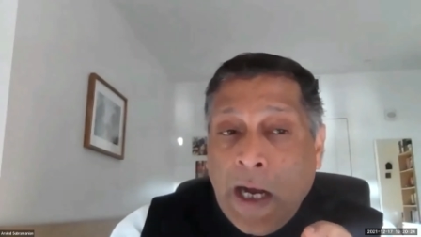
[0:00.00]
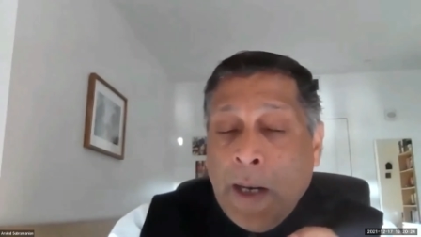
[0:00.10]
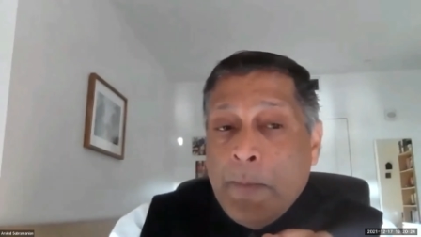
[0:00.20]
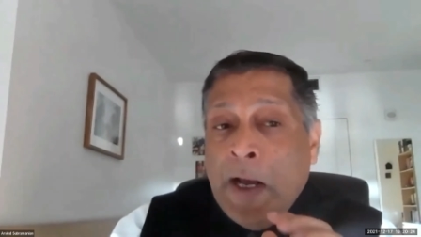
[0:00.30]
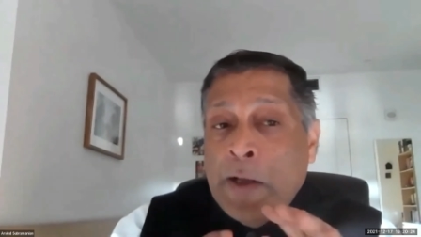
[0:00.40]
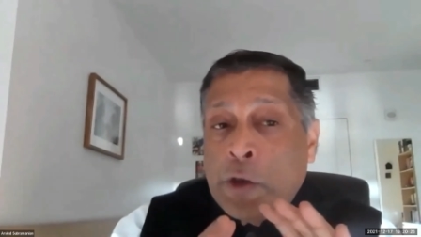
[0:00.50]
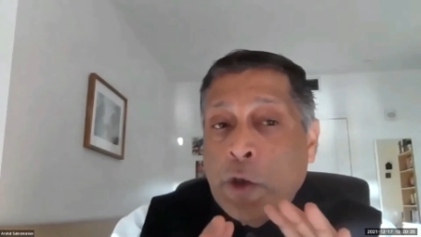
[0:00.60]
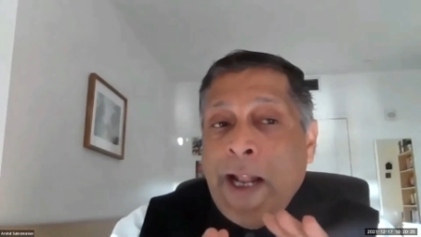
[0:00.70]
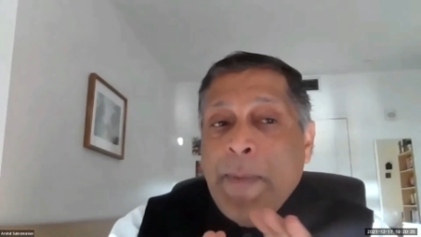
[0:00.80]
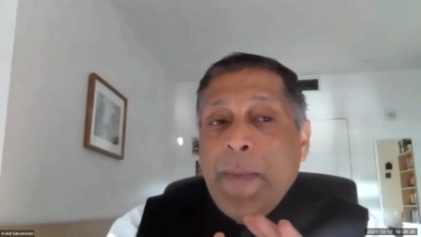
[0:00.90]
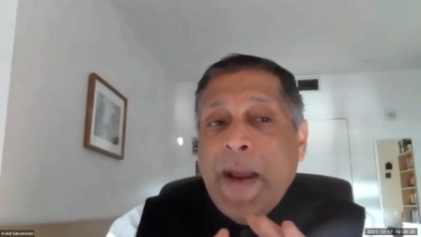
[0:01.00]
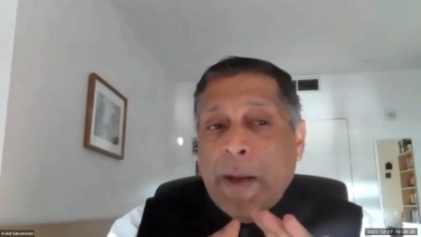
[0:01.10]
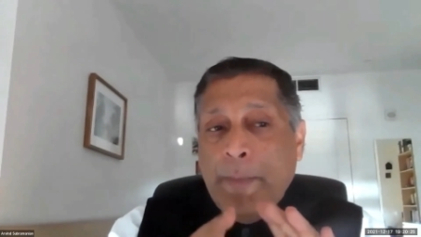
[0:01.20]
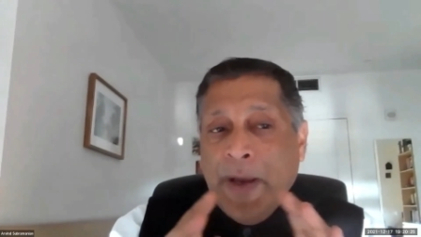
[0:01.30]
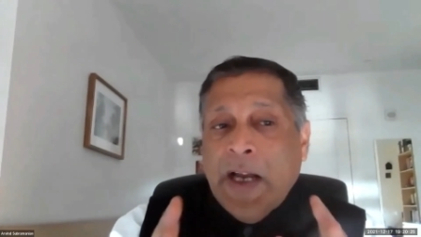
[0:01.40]
So let me make
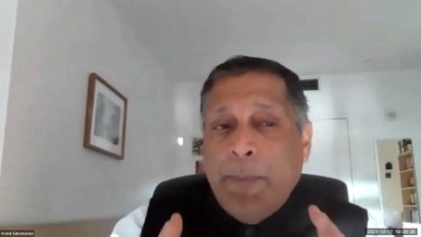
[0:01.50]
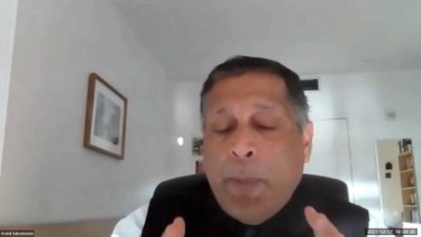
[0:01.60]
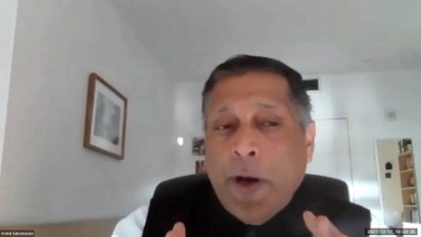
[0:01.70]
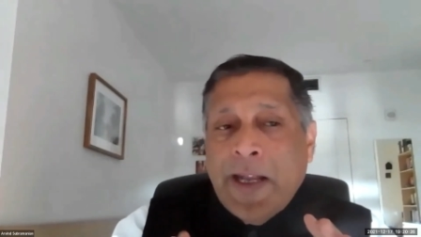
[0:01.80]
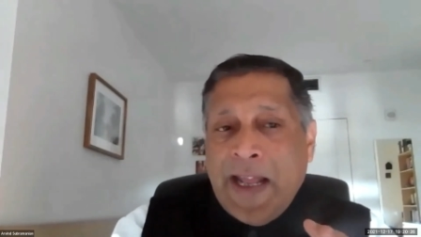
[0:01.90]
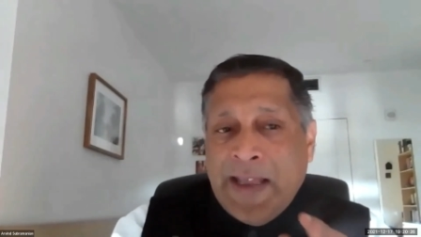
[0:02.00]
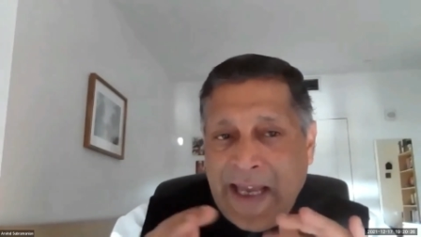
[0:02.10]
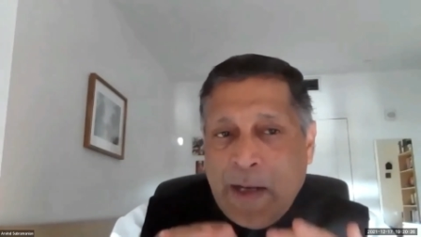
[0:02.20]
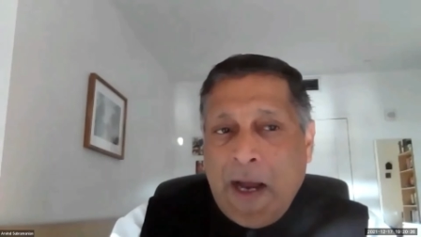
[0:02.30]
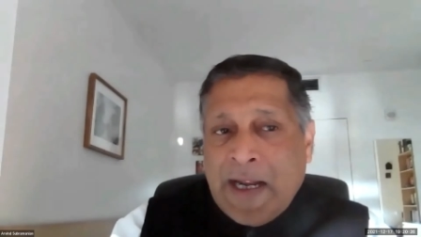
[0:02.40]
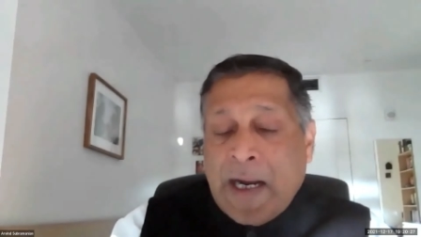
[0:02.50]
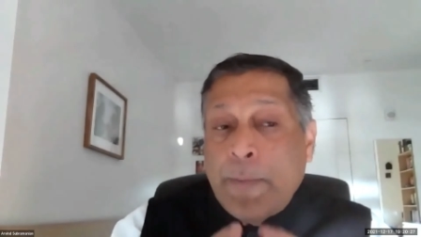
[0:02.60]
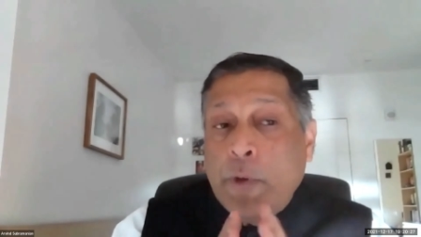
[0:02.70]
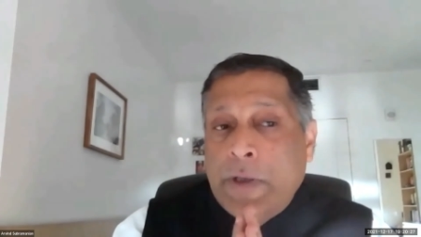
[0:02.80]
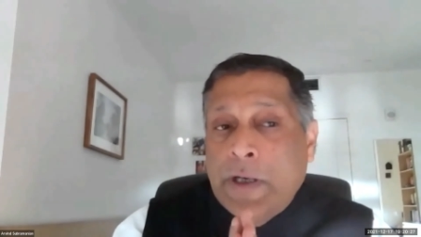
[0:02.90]
a bigger point, and then I'll
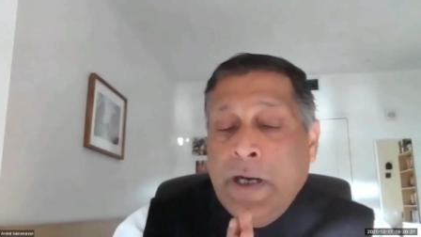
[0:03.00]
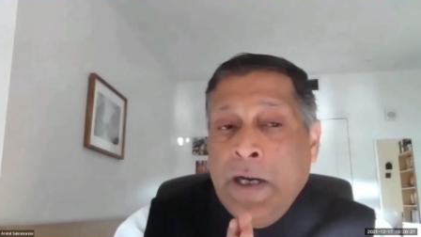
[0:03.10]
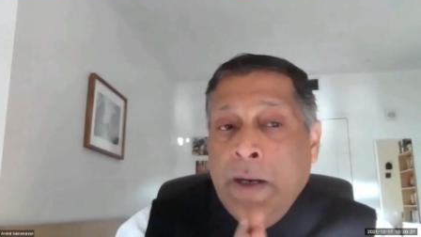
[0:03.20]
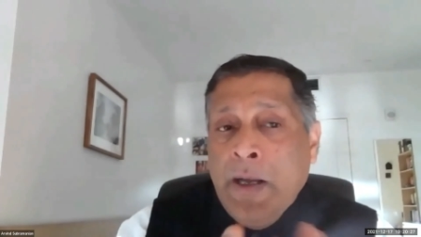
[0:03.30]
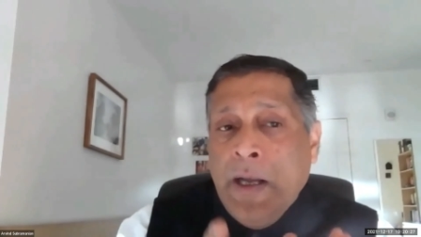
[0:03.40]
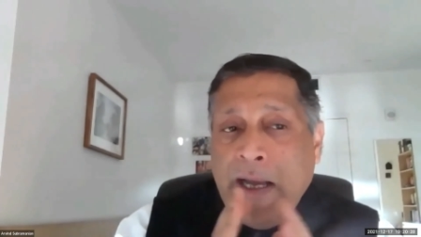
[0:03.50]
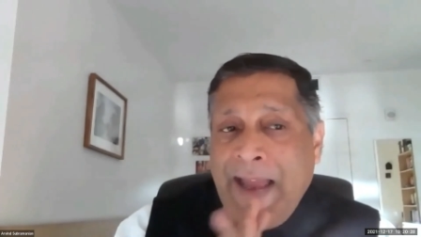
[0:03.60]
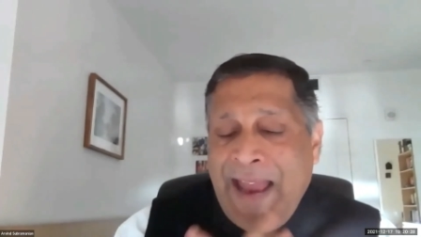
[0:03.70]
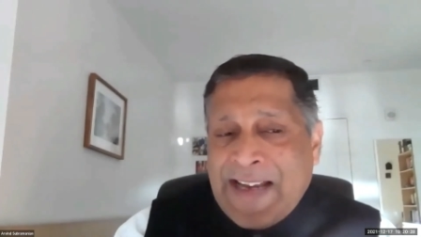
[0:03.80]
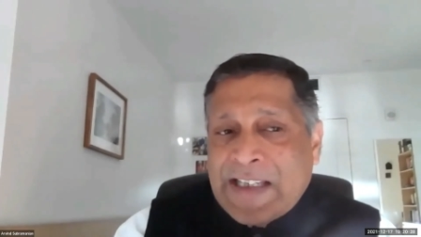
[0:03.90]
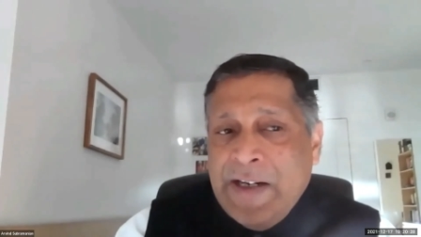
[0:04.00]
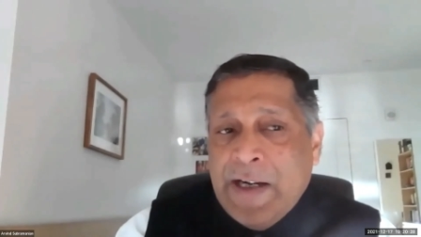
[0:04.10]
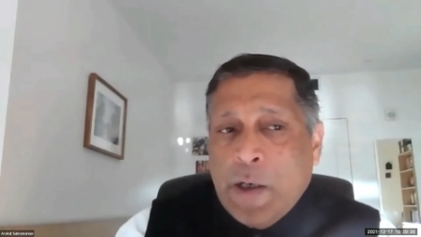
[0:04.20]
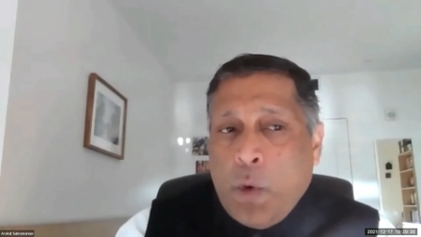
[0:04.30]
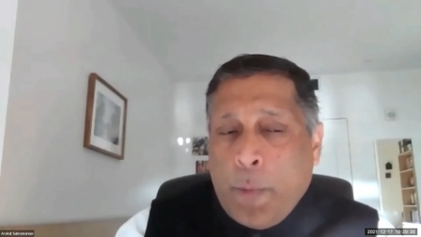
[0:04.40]
come to the
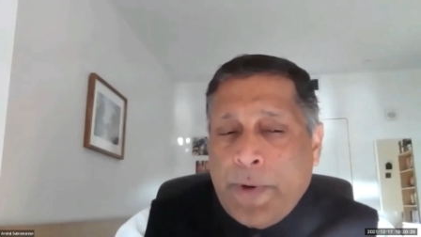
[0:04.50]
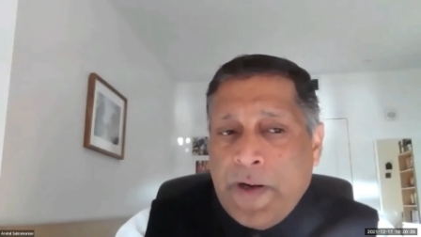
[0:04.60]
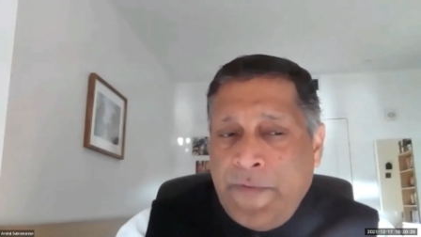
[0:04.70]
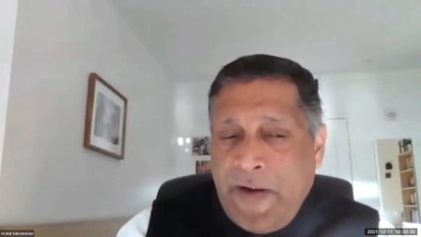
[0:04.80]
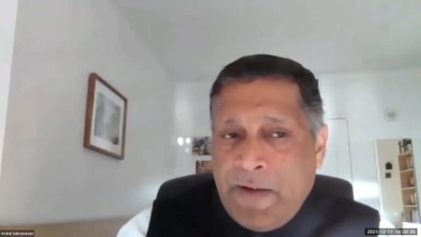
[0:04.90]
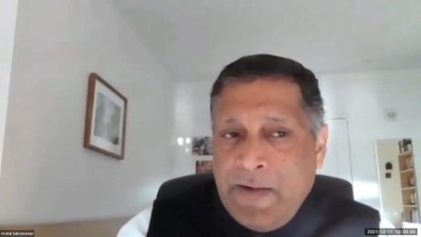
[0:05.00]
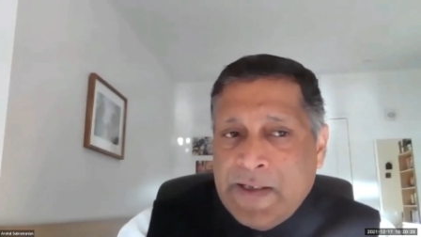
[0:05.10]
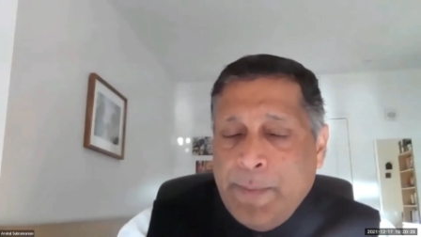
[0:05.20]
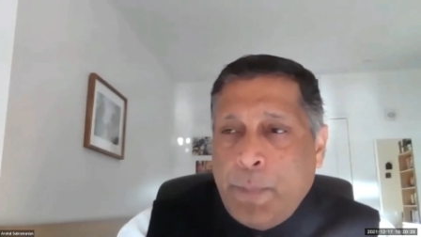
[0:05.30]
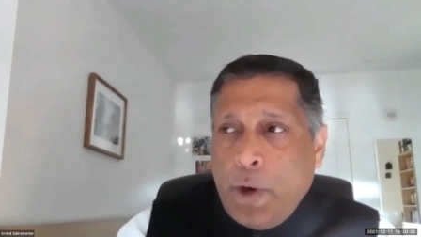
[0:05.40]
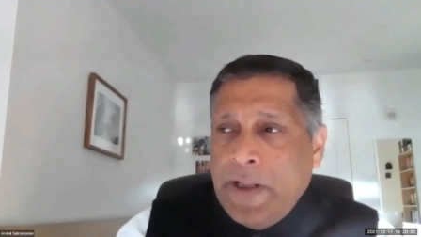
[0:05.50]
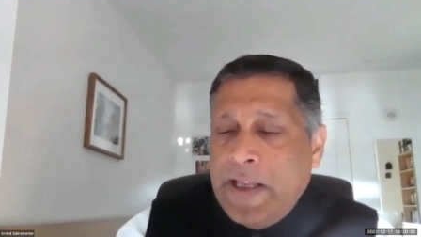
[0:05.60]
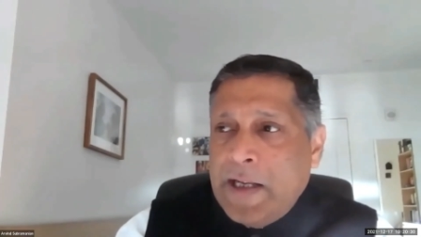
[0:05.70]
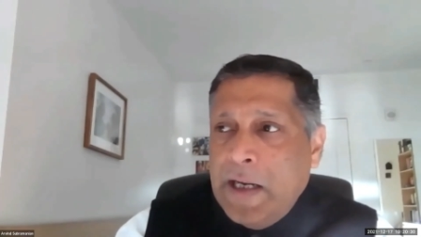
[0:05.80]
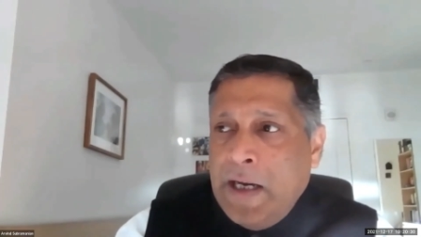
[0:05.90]
excellent cooperative federalism point
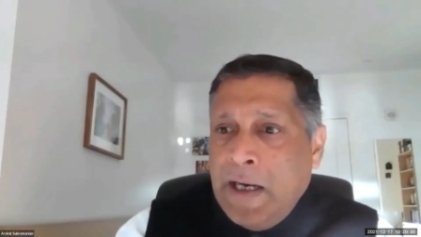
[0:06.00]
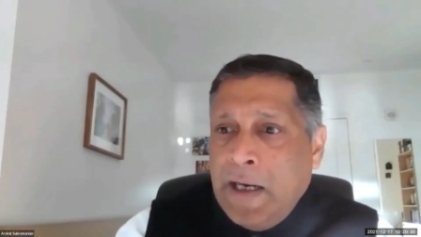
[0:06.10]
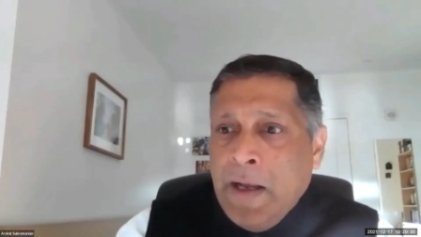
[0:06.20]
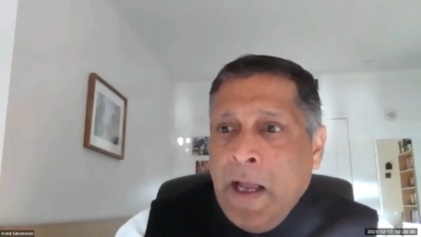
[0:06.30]
that